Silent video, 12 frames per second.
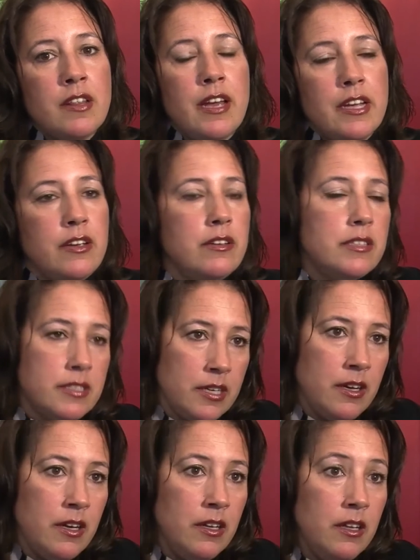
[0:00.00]
that you
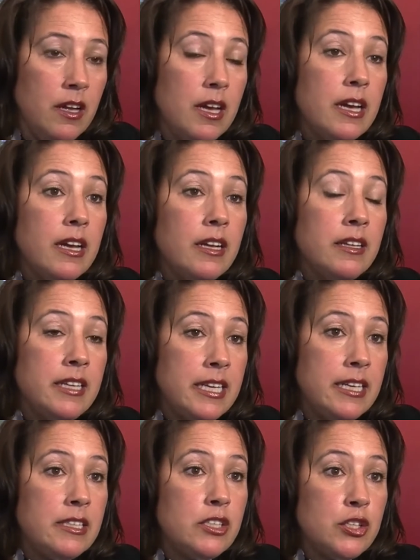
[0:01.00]
still
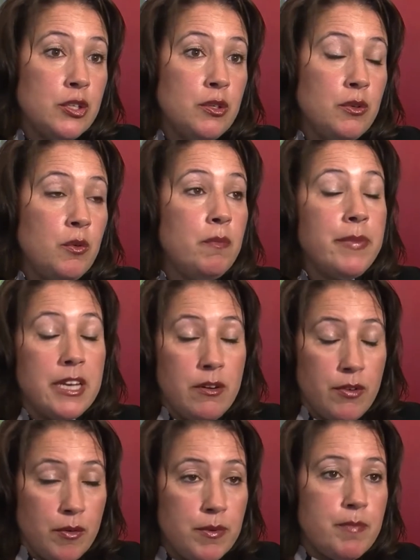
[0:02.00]
need to be
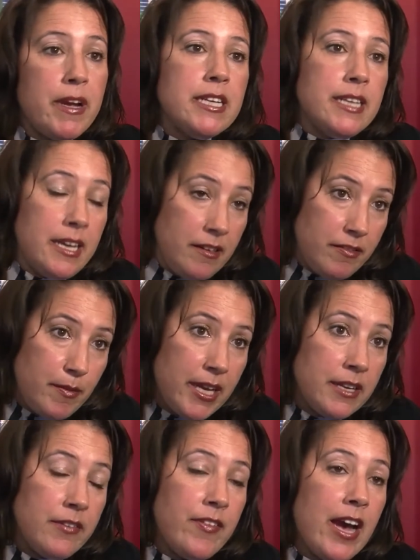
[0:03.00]
grouped by date of
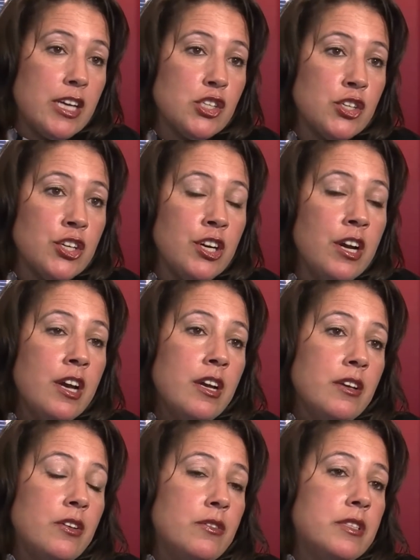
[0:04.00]
manufacturer.
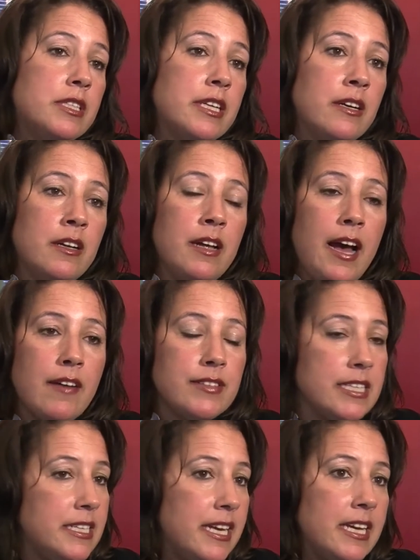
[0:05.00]
You still have
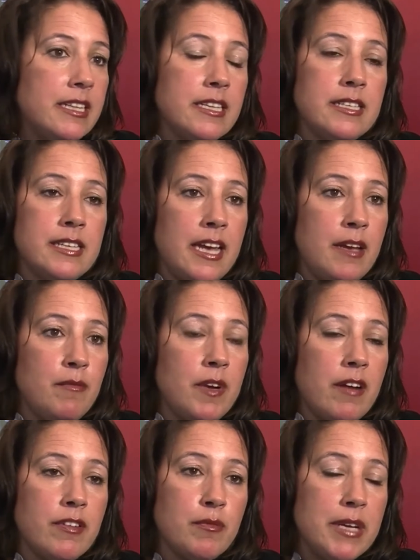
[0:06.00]
to take the same
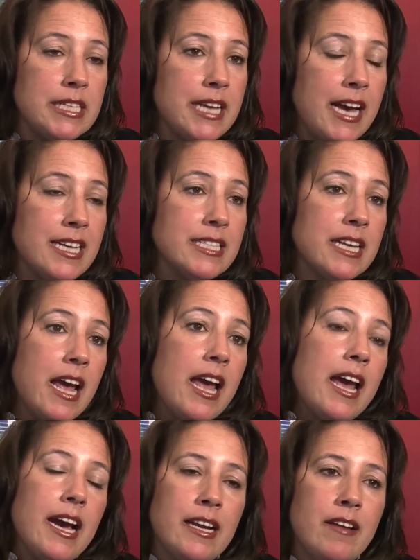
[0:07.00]
government tests.
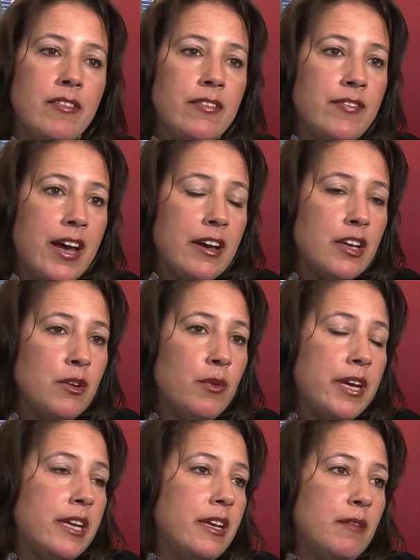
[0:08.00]
And I've
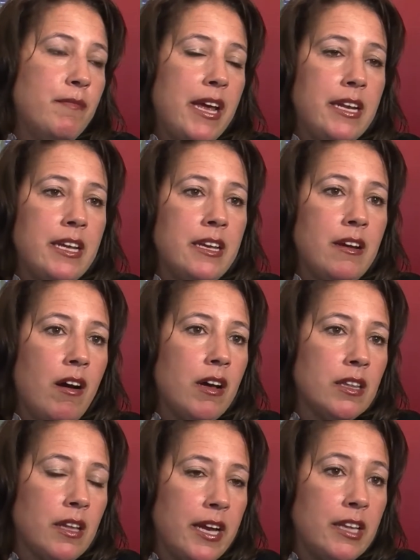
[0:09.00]
evaluated many
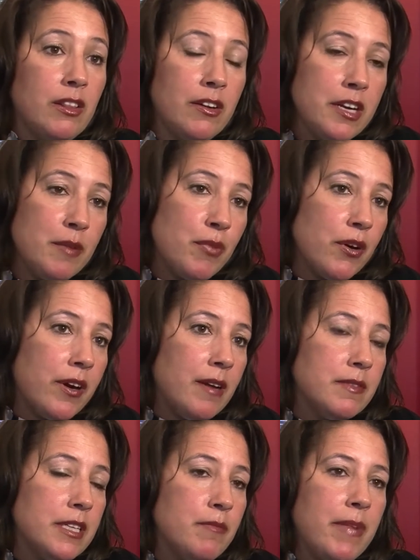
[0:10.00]
online learning
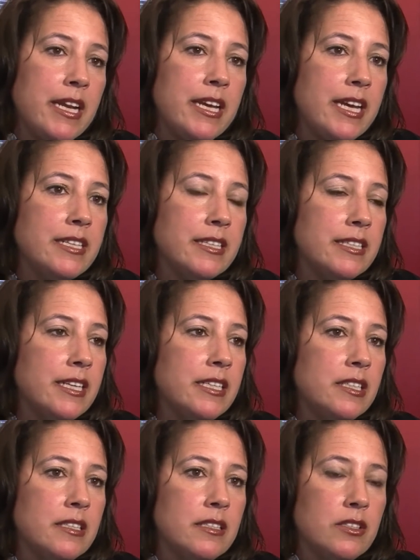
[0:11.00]
programs. In many cases, they
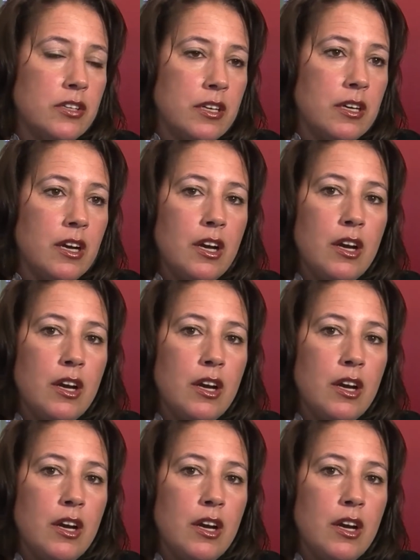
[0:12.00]
just took